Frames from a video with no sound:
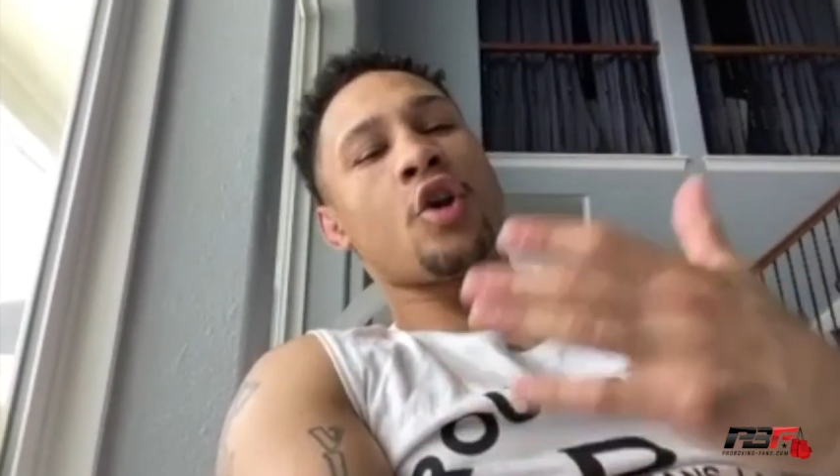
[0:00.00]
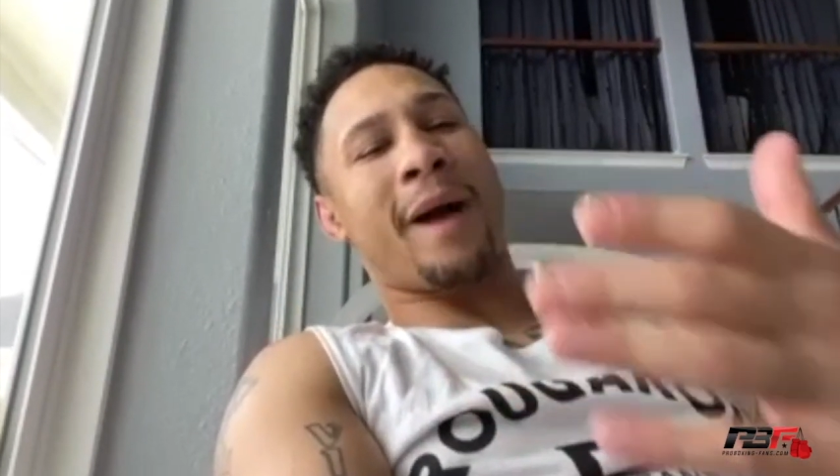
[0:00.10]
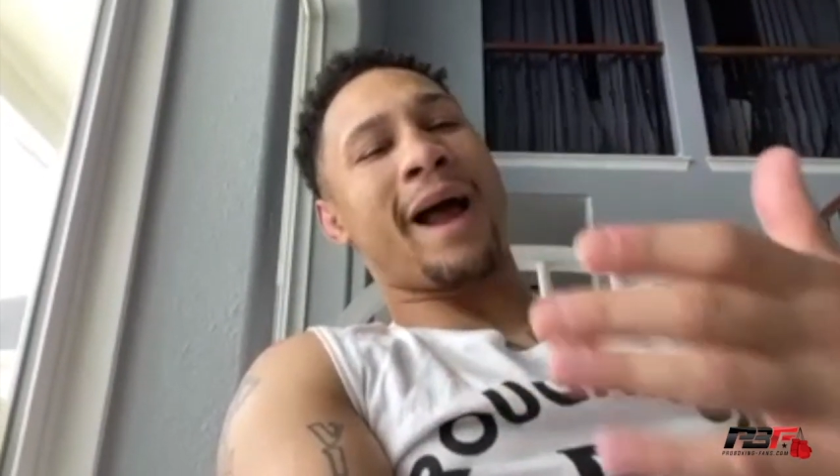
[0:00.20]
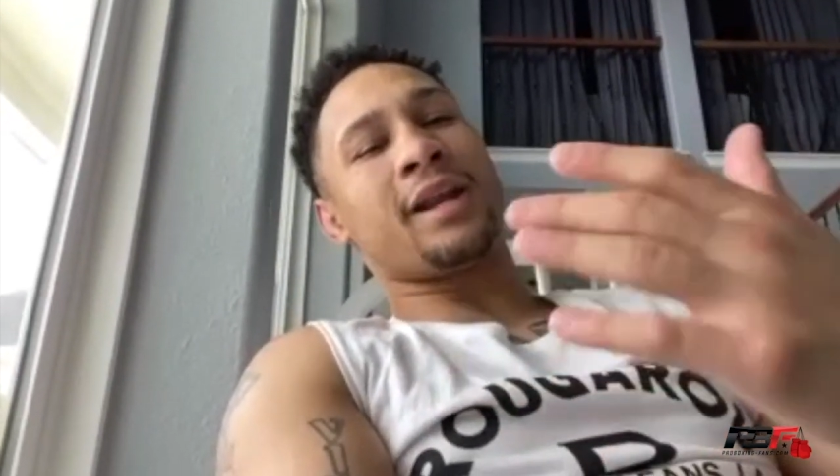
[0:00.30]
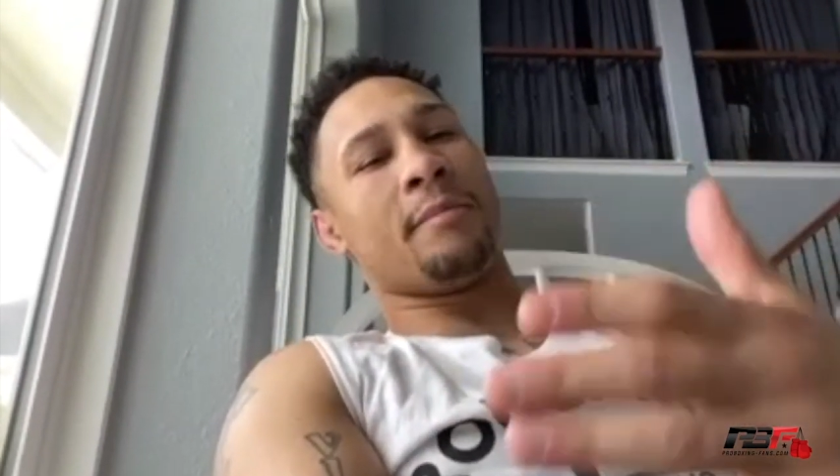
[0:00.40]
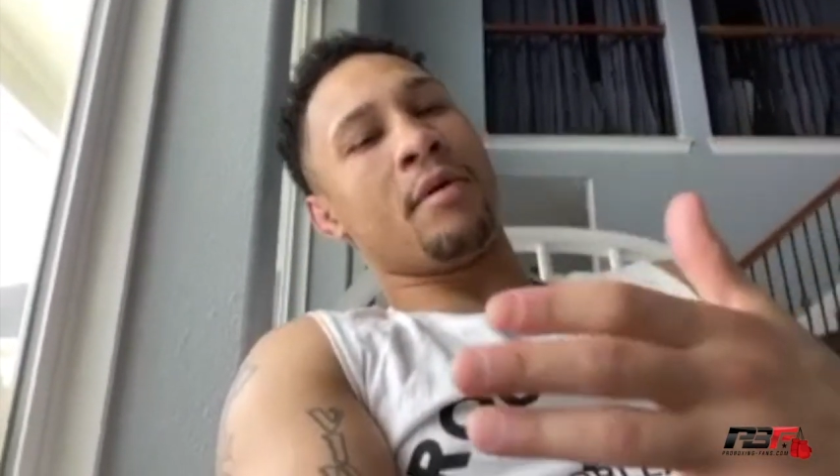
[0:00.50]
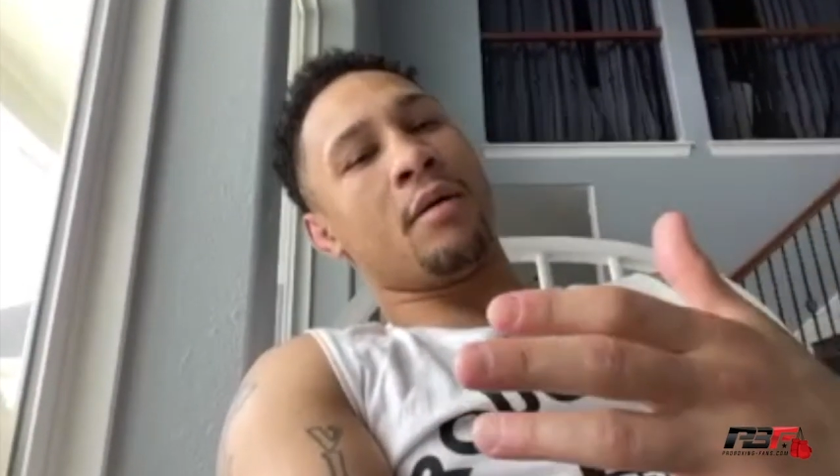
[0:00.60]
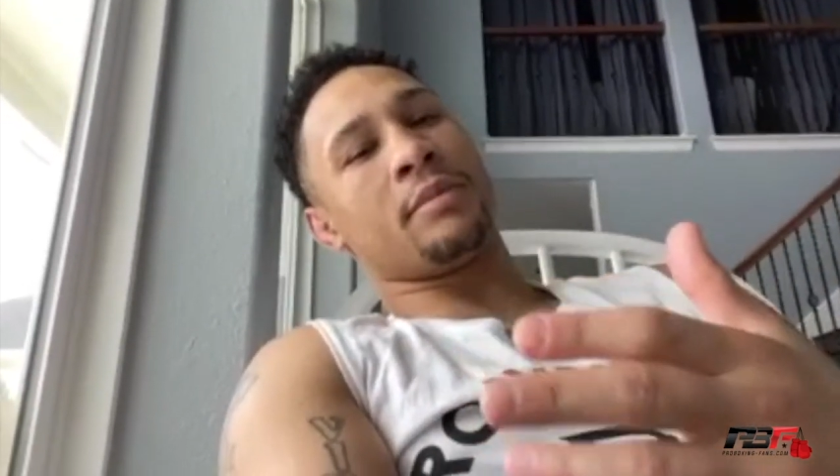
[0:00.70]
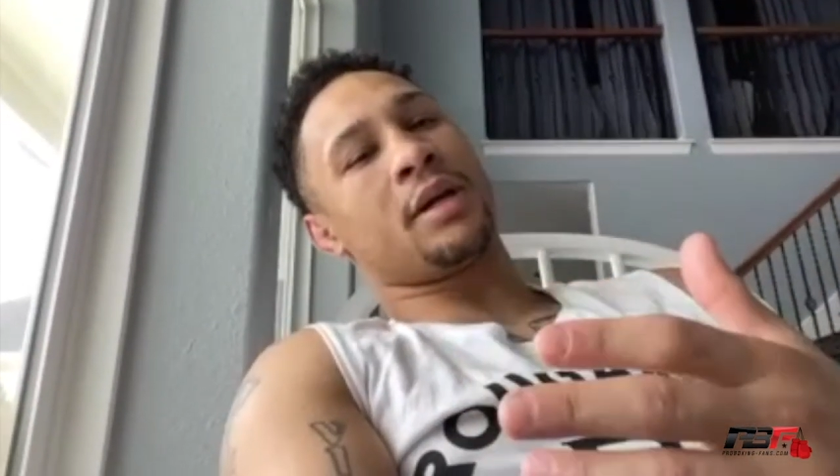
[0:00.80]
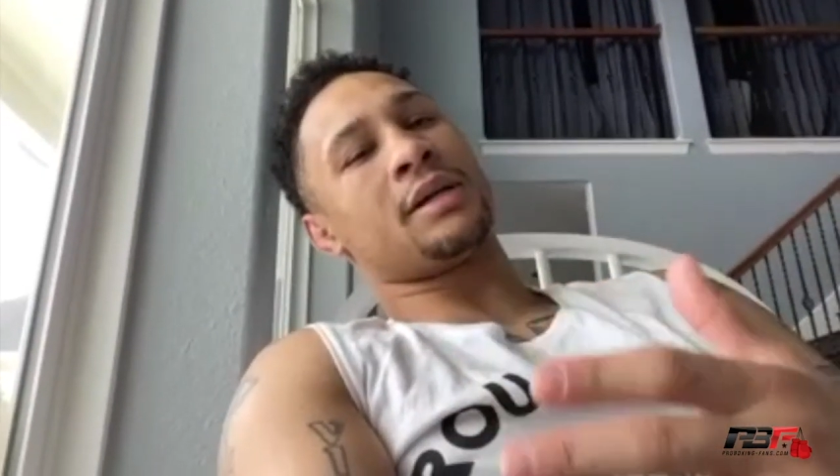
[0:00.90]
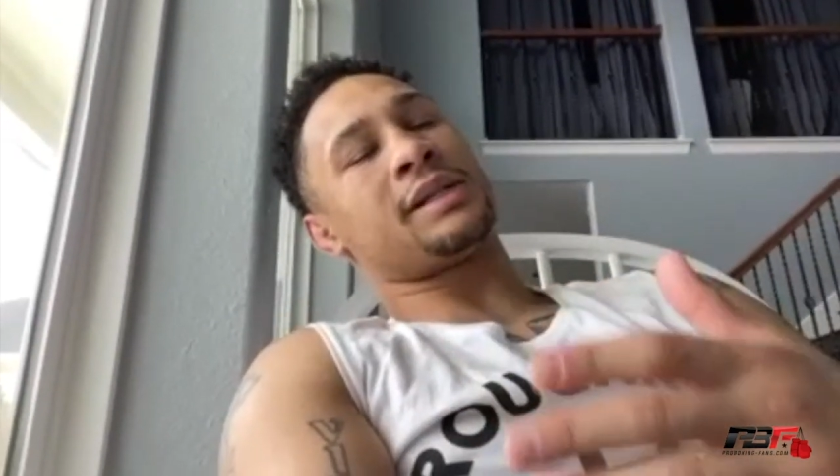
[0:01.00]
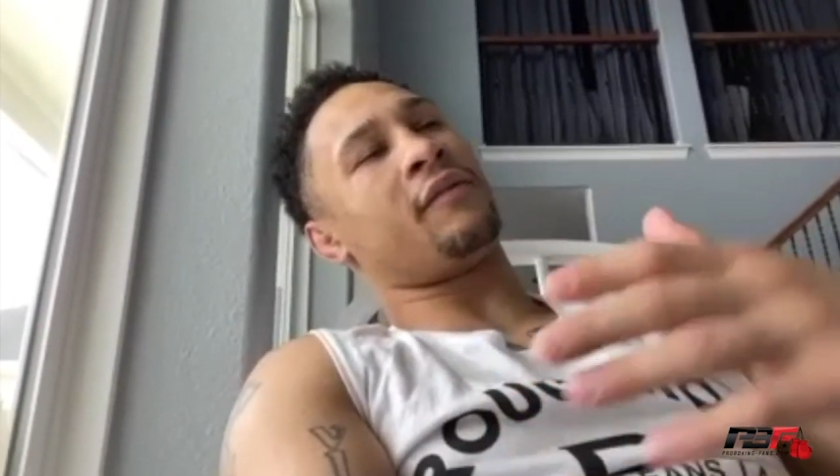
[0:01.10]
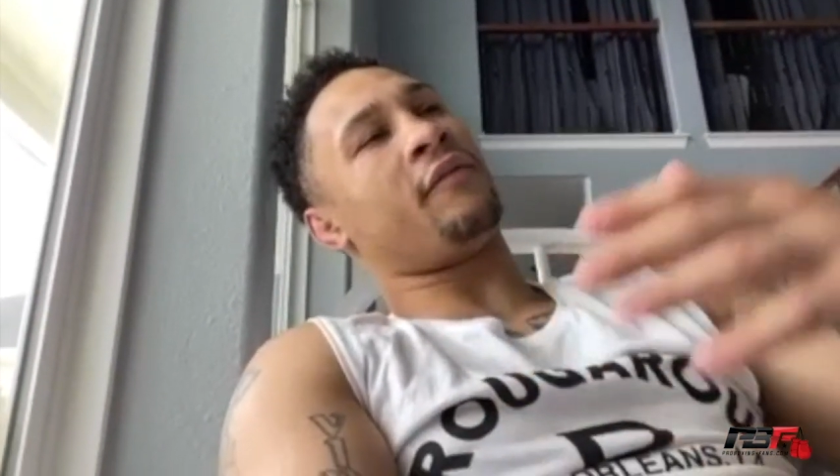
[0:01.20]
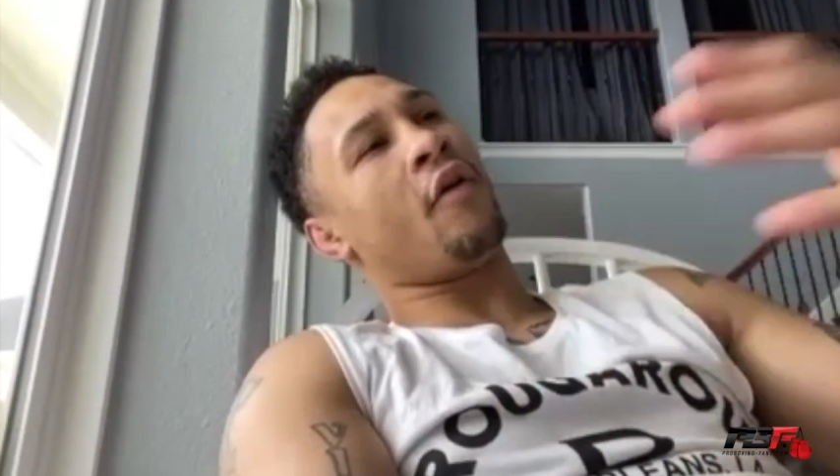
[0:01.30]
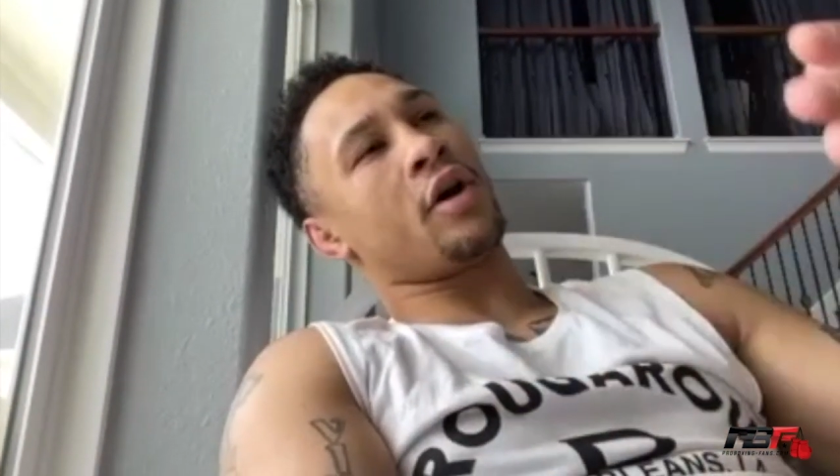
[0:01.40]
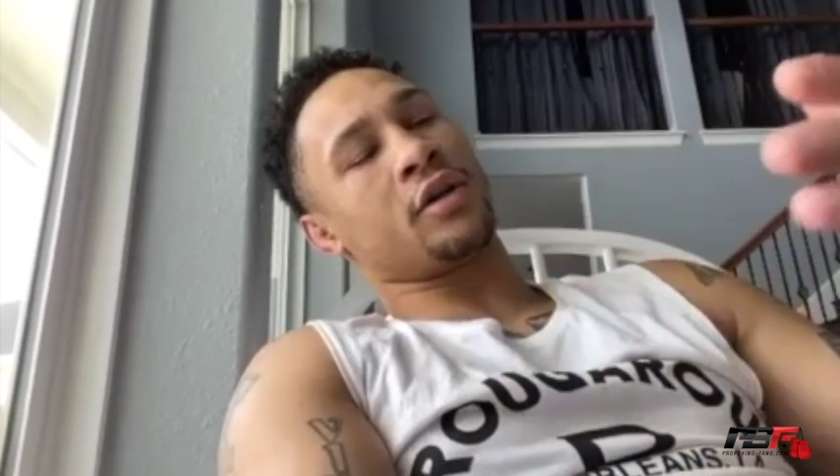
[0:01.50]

nobody a bum because he fought.